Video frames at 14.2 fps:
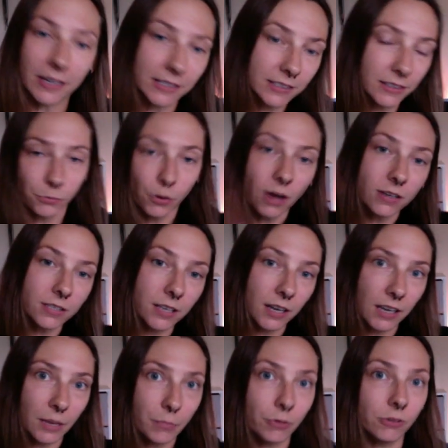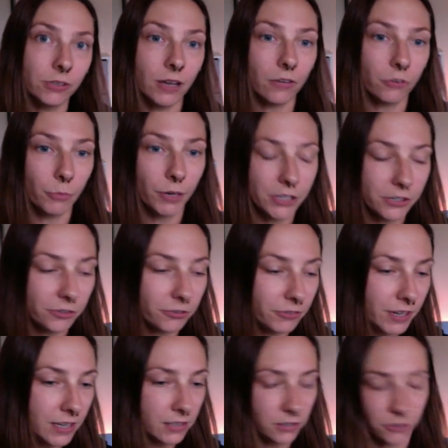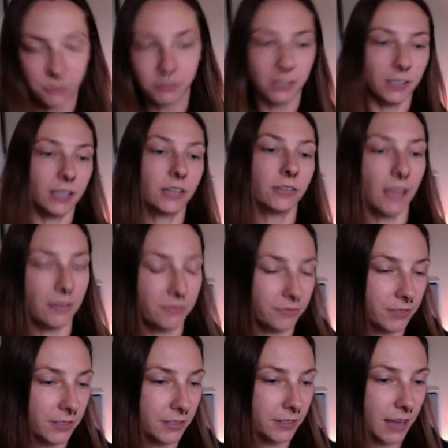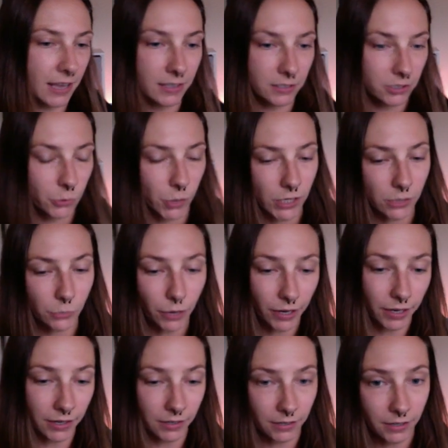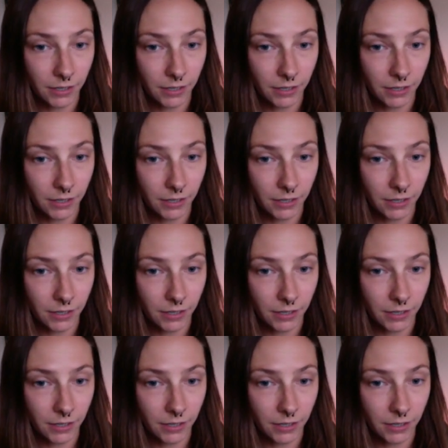It's, the rug's gonna get pulled out from under your feet and you feel like you're left at square one.